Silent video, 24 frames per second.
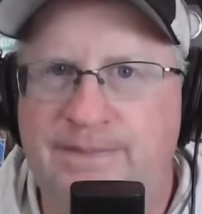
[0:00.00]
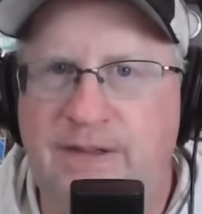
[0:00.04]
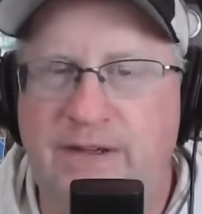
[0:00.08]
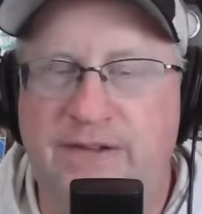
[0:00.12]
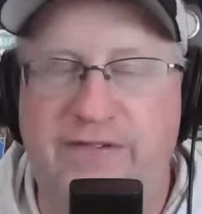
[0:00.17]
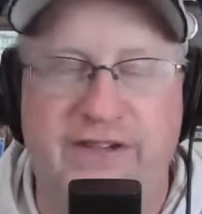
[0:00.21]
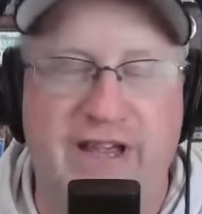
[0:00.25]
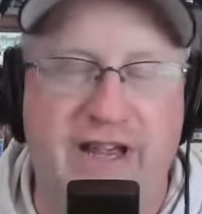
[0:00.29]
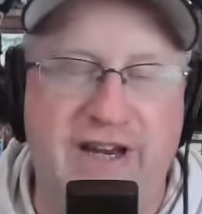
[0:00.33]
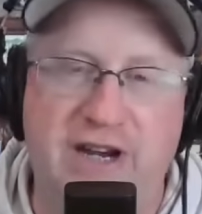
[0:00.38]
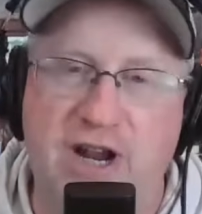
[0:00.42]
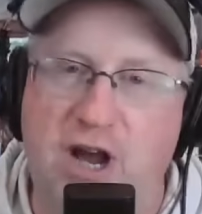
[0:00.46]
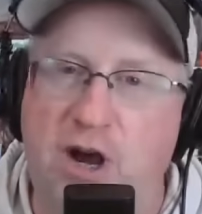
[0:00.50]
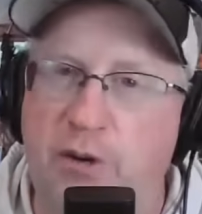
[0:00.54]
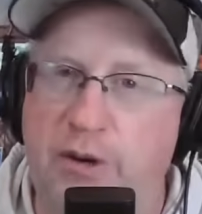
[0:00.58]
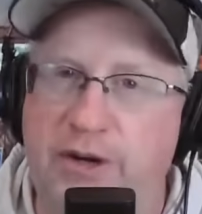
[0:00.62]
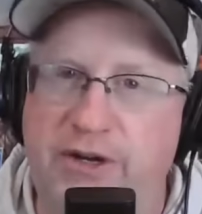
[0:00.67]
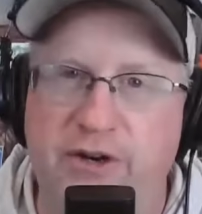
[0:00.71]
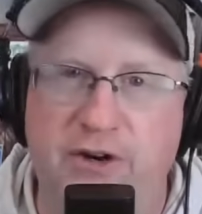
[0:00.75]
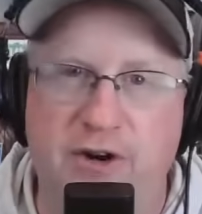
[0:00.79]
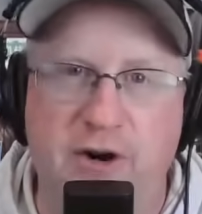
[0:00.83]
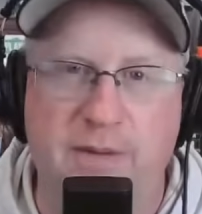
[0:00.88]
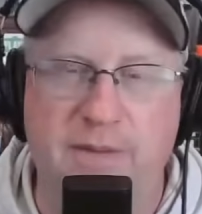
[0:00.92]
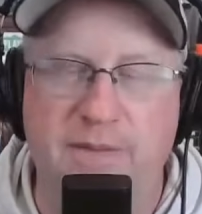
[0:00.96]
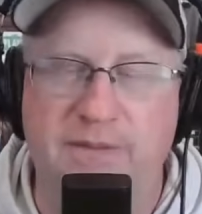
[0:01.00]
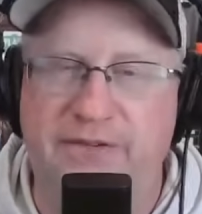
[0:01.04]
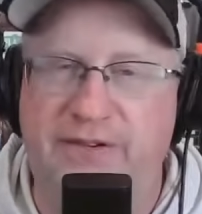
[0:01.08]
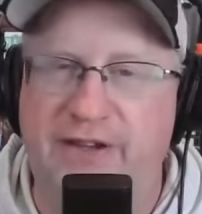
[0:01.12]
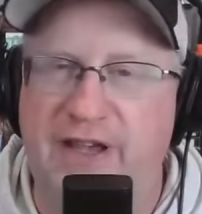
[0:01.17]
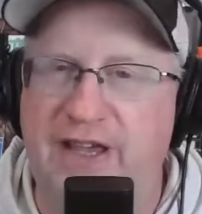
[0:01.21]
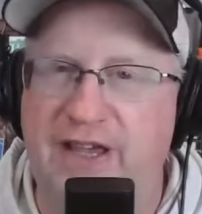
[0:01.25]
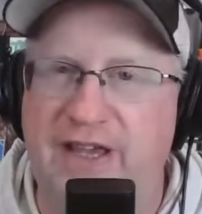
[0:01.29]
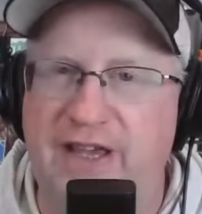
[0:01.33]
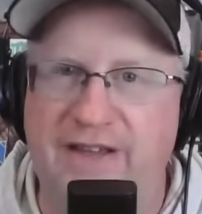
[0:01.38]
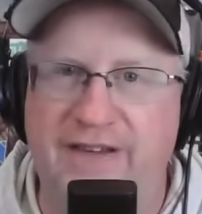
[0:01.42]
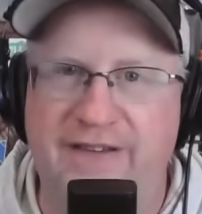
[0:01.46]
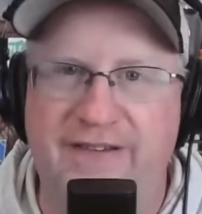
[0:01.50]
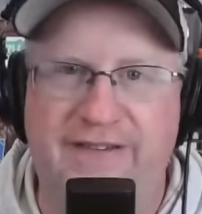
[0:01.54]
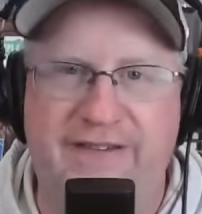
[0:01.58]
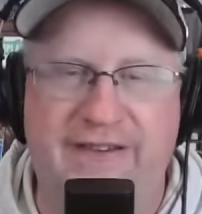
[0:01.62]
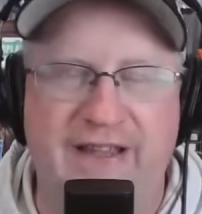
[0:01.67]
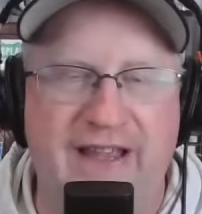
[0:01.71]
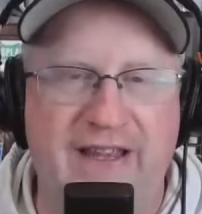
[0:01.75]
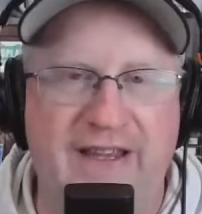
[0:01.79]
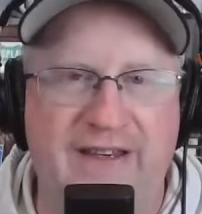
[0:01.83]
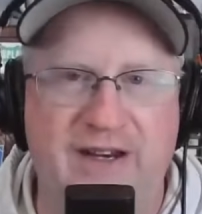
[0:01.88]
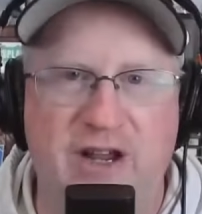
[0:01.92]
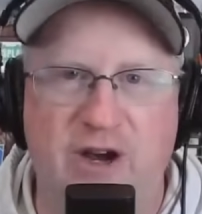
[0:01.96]
Say the no and you're busting?
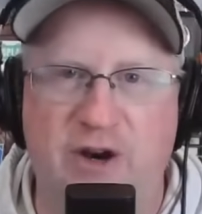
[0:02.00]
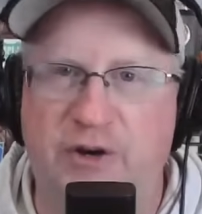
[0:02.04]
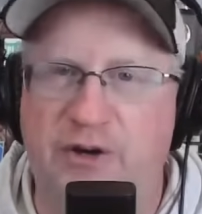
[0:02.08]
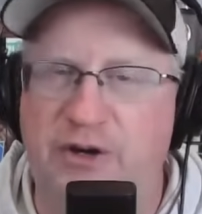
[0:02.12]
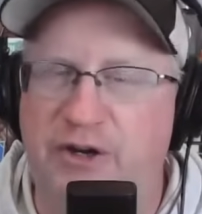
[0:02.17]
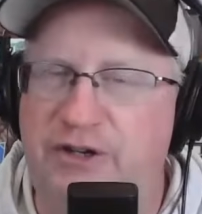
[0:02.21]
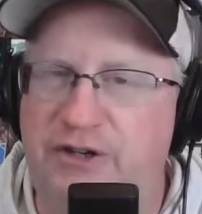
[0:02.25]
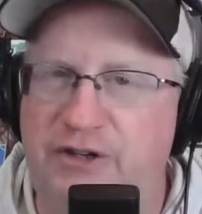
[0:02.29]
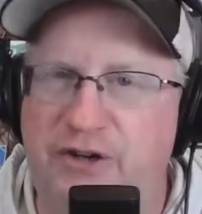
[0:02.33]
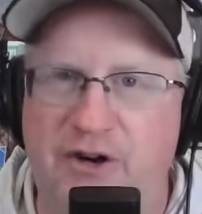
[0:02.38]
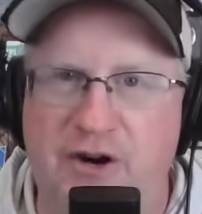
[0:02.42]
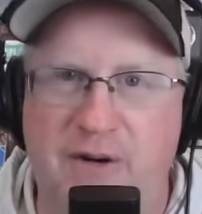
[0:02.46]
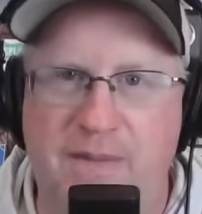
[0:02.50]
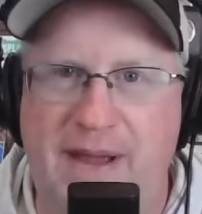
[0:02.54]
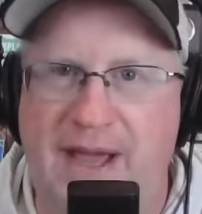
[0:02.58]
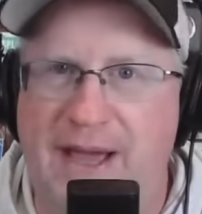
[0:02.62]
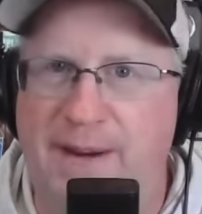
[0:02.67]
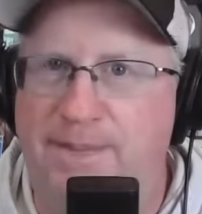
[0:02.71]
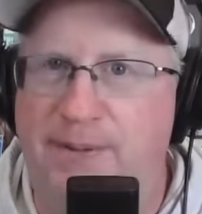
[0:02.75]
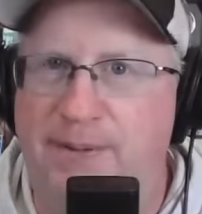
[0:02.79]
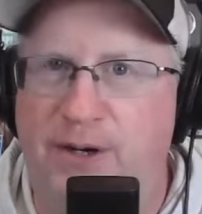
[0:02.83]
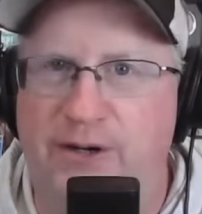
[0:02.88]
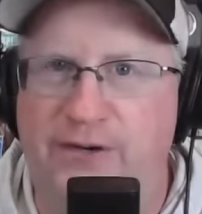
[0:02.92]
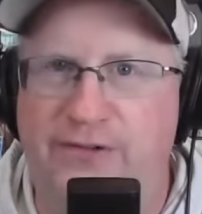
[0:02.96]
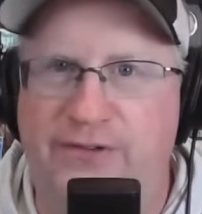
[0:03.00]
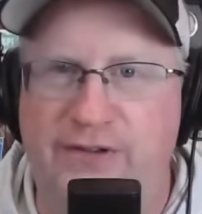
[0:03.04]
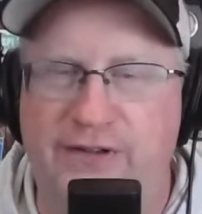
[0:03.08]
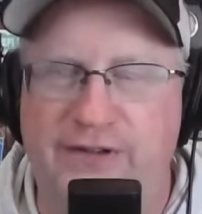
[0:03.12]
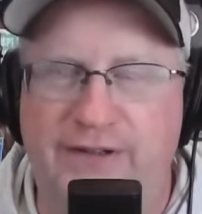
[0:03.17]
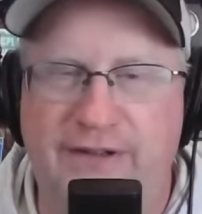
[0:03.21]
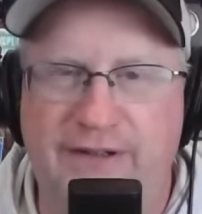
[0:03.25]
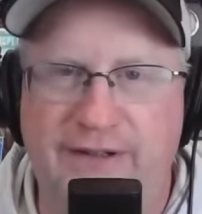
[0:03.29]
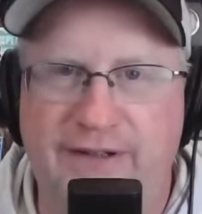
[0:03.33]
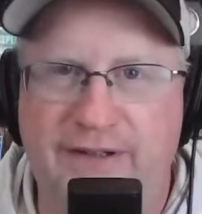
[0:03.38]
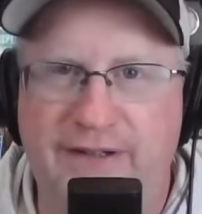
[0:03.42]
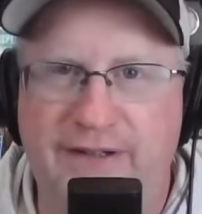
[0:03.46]
Say no and you're a bad person.